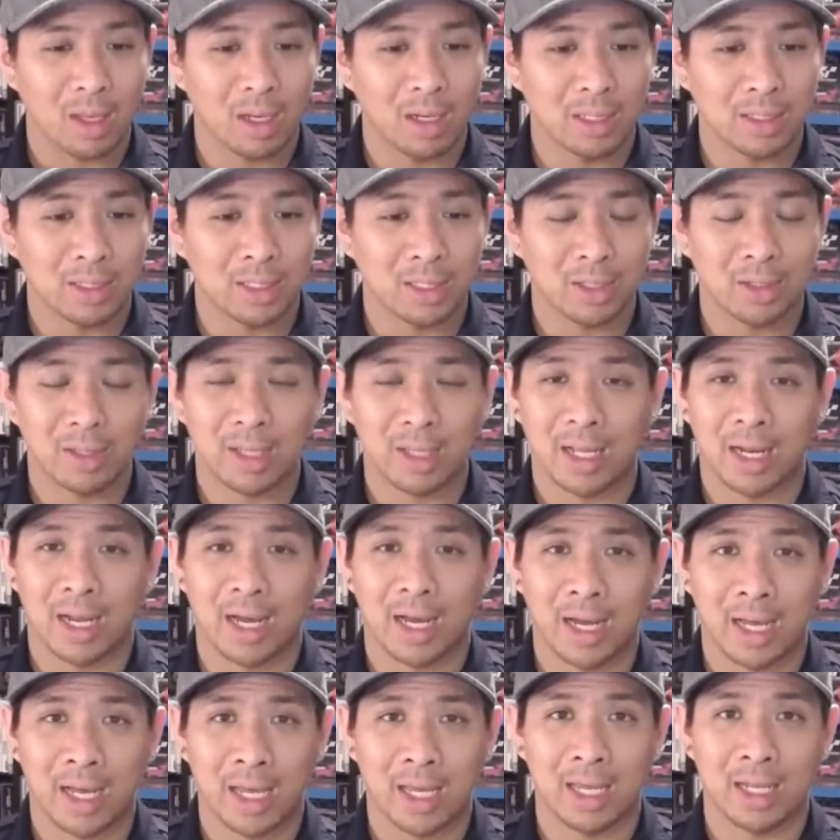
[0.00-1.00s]
saw that
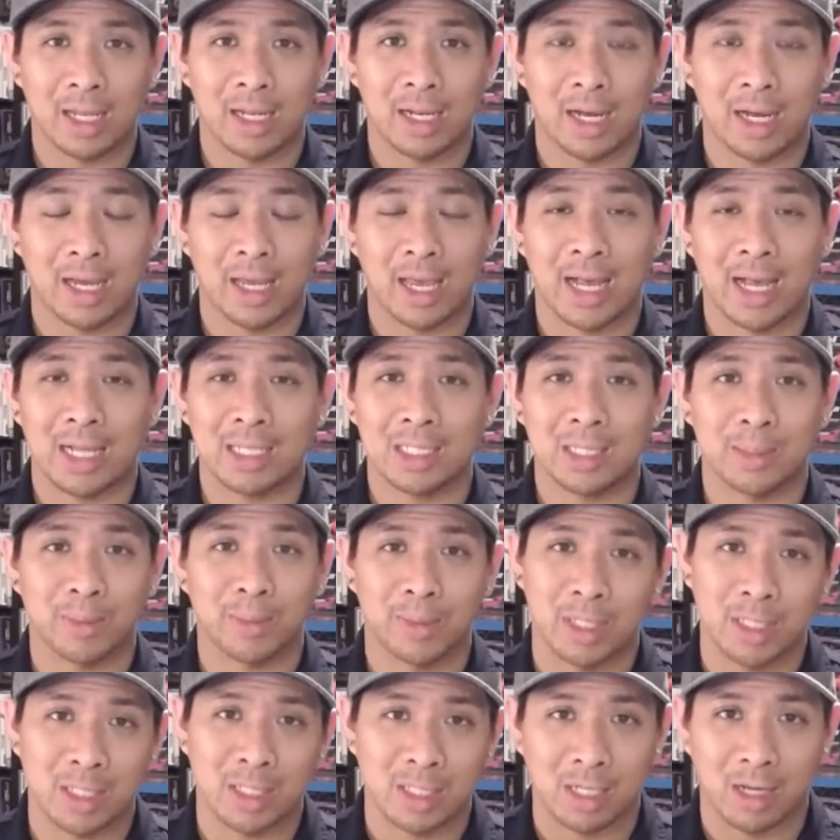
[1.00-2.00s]
I had some
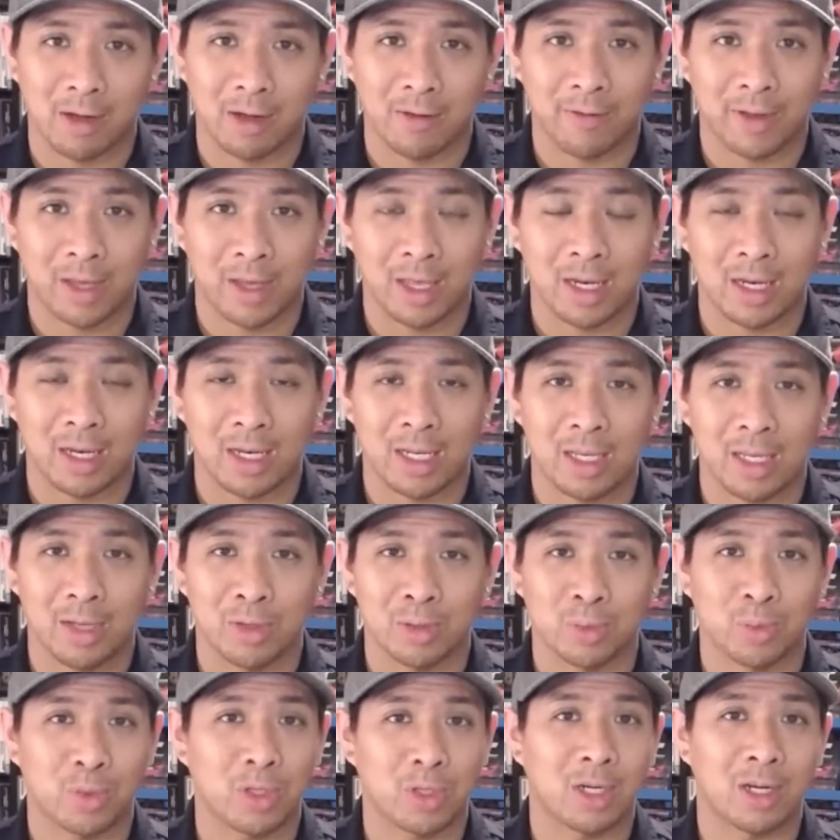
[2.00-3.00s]
of this stuff, and he
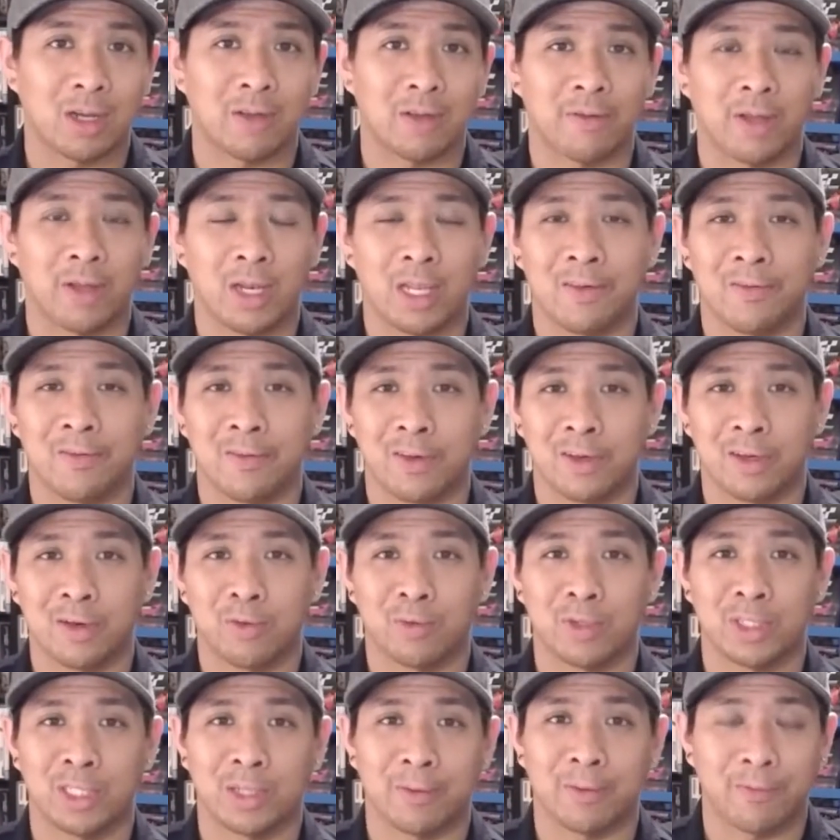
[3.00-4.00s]
was wondering if any of it
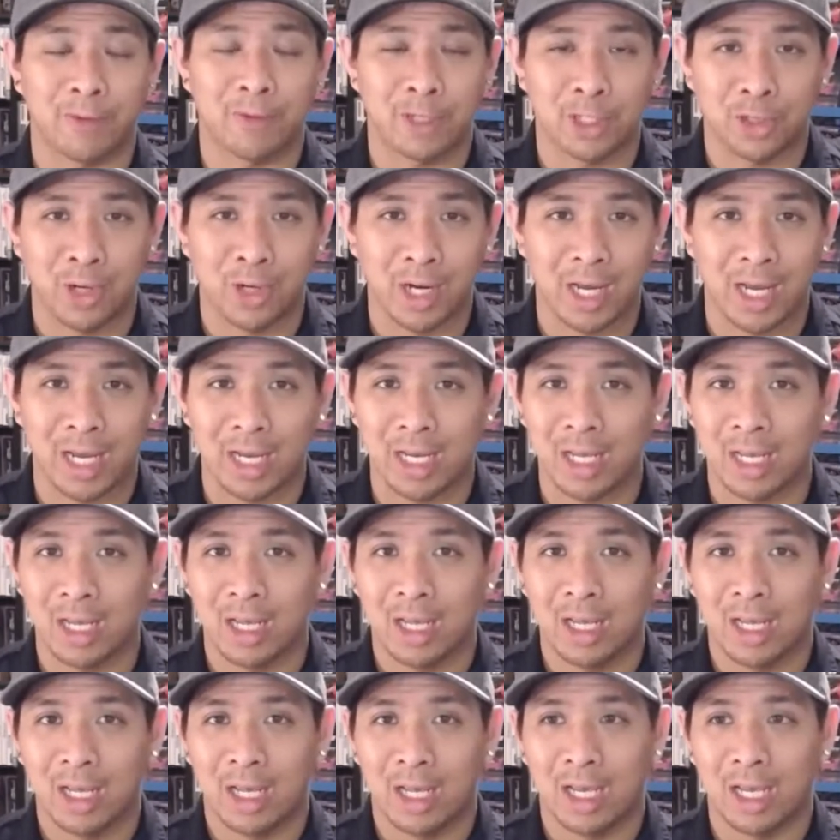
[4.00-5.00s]
was up for trade.
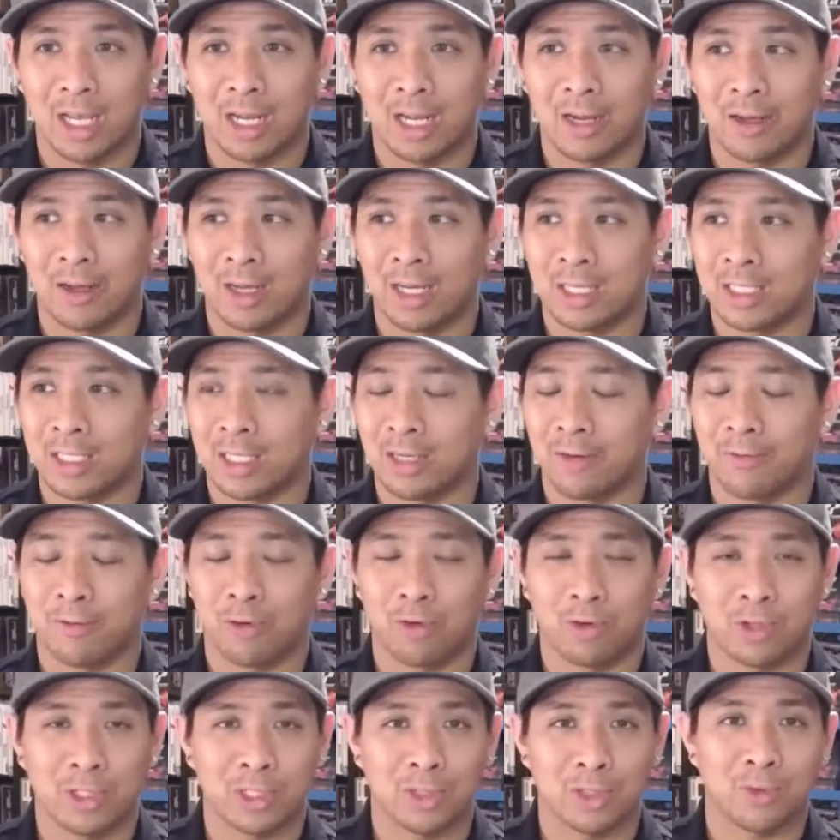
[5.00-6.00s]
And I said of
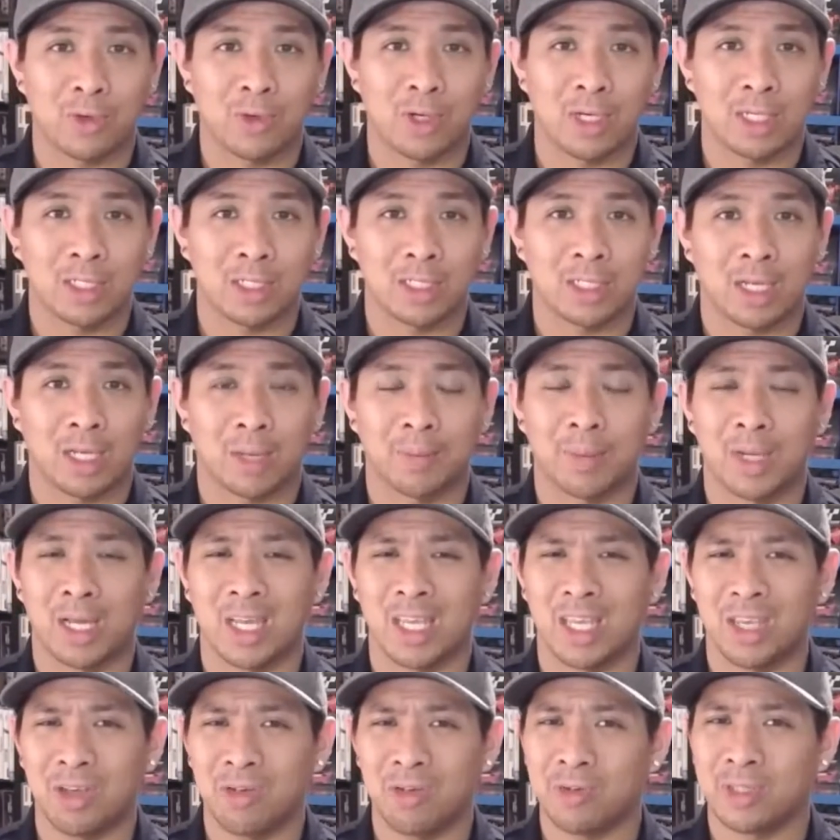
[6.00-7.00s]
course it was. I'm not
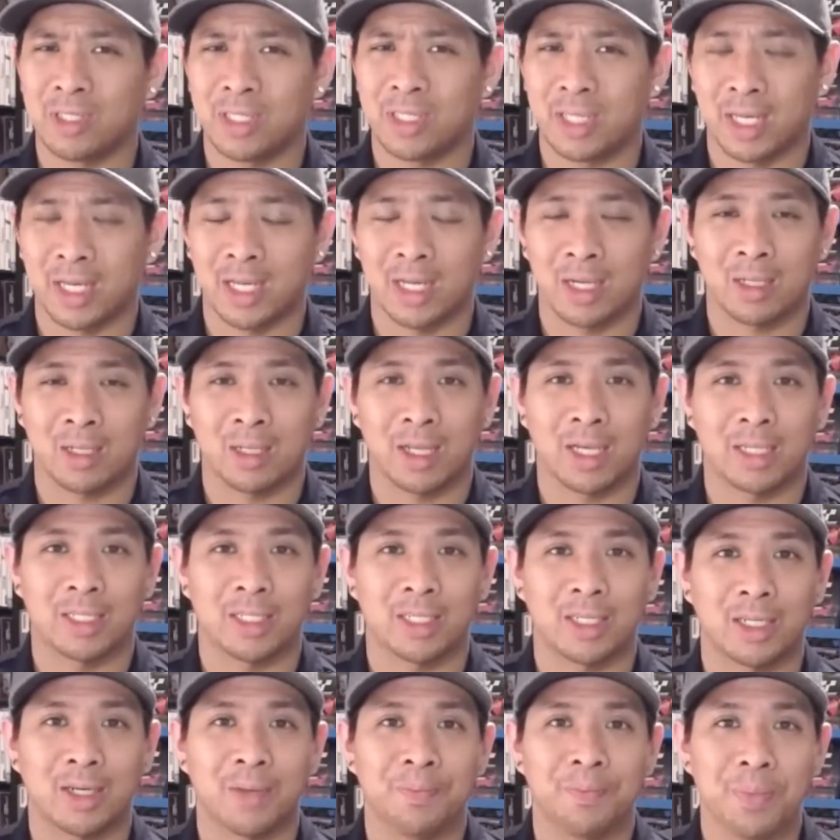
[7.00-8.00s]
a huge Sega
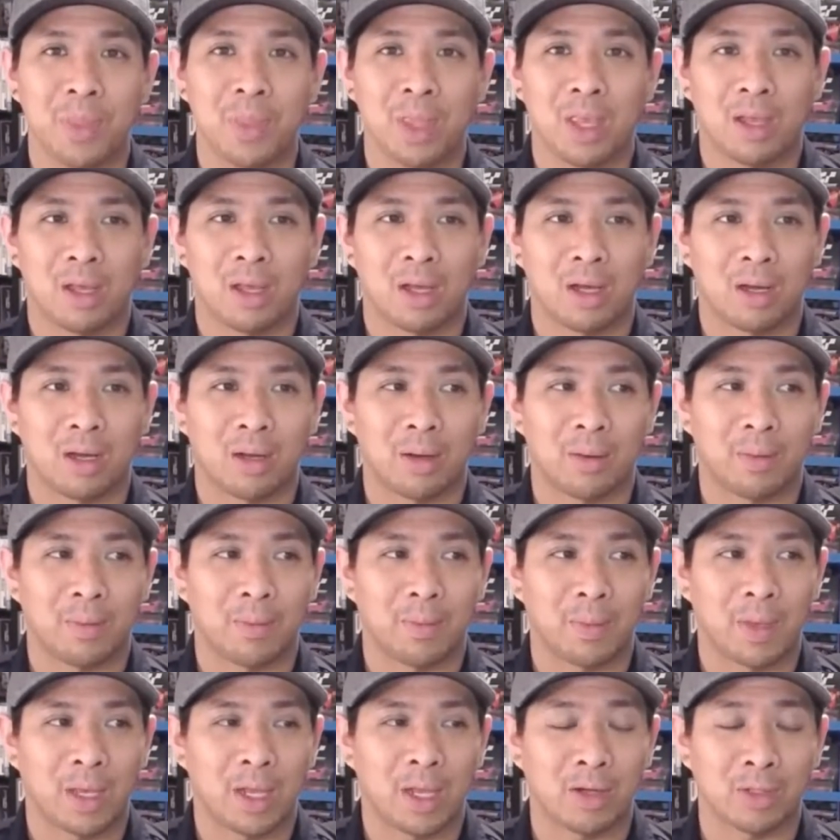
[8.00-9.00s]
collector,
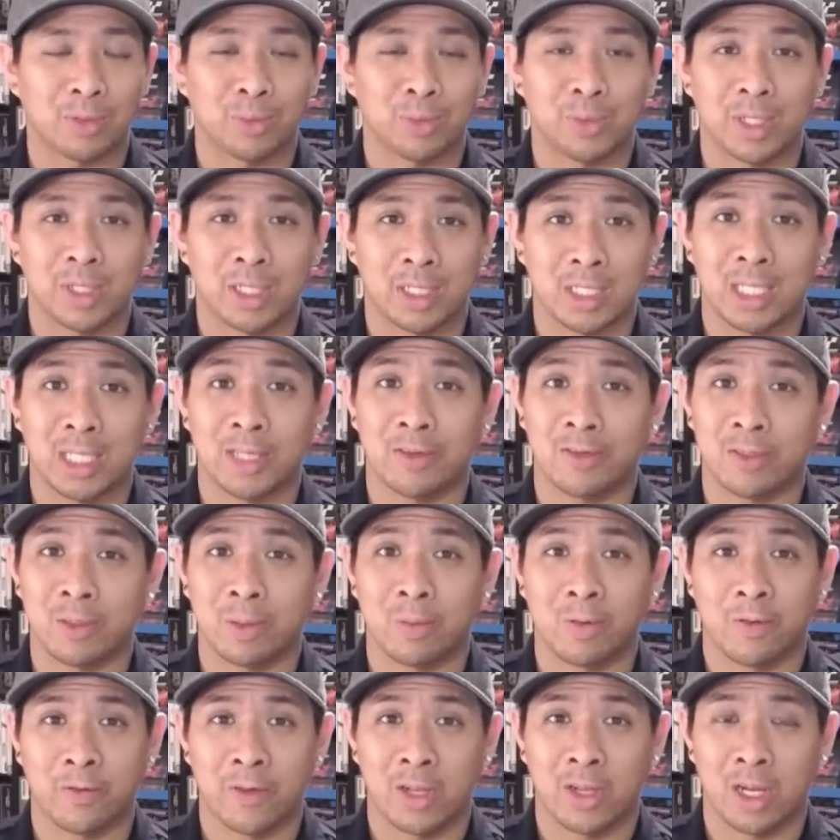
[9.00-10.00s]
and I was willing to give
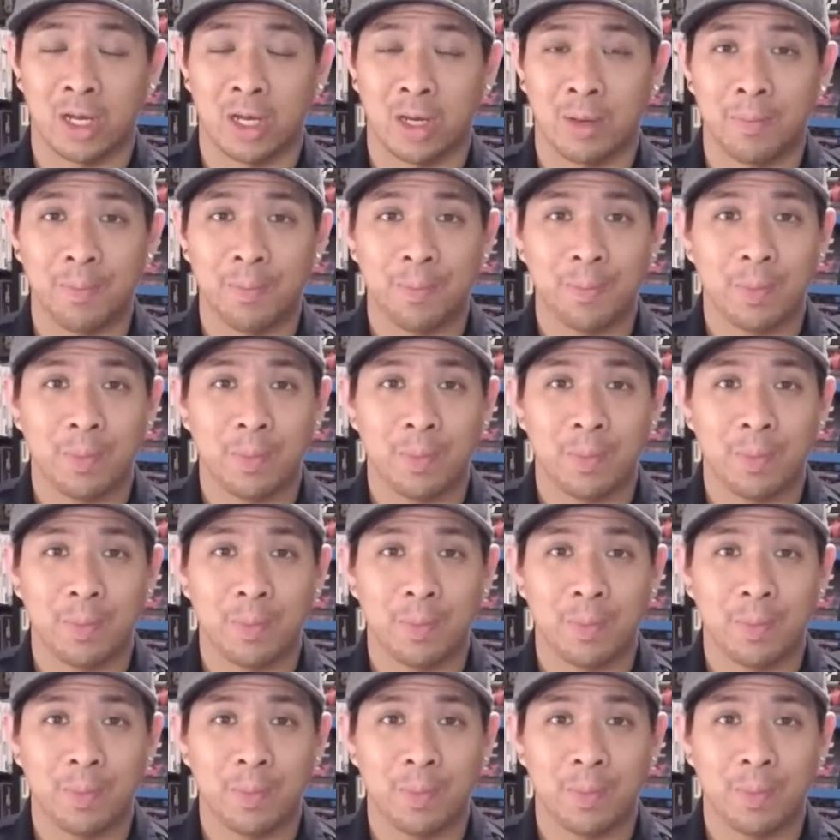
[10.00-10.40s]
some of it up.